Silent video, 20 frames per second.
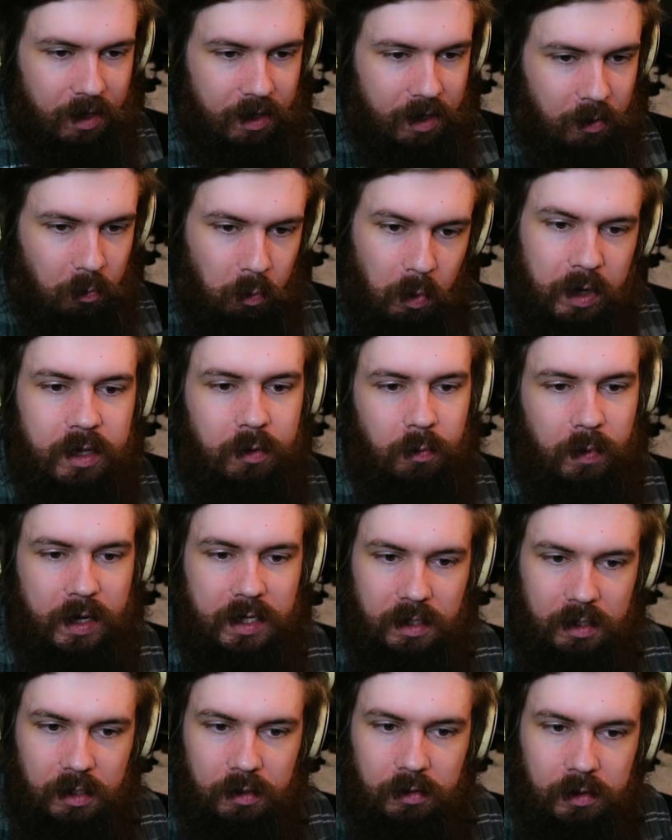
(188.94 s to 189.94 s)
One of the
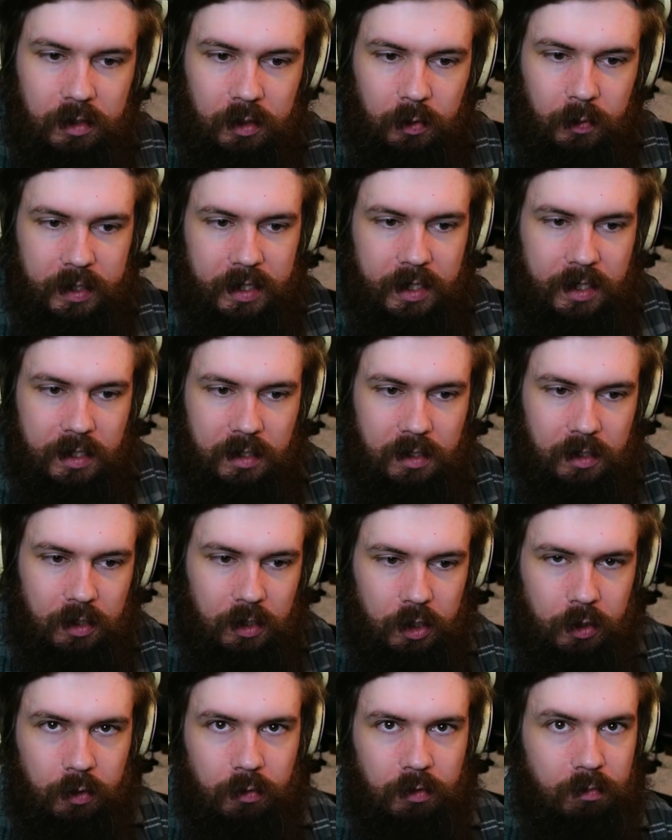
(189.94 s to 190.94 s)
ways that you could do it is to
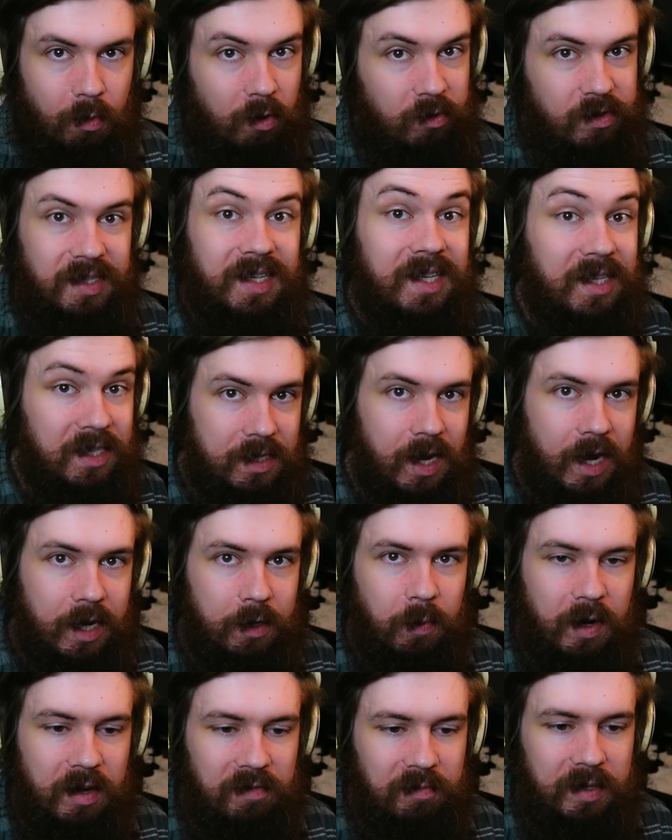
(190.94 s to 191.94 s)
use mostly a
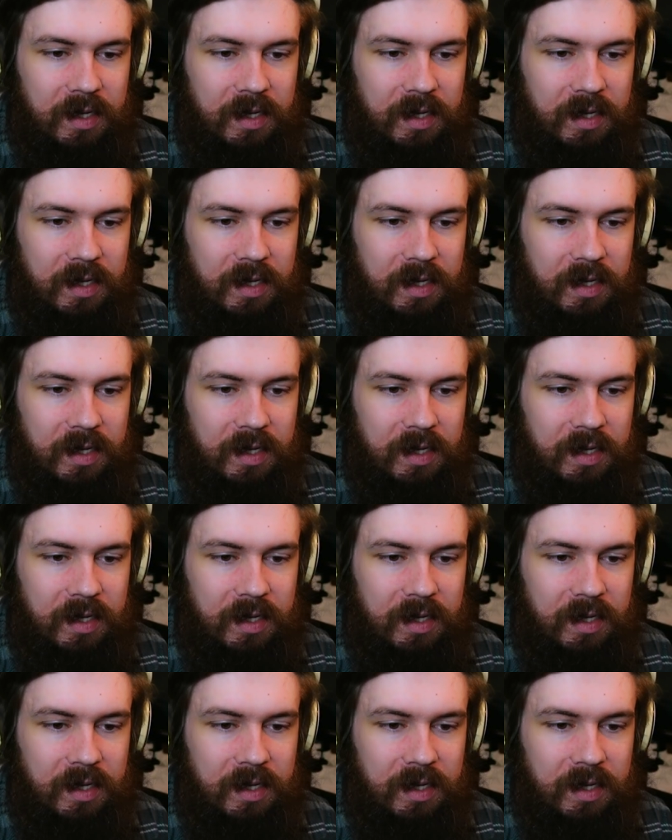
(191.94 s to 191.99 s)
sine wave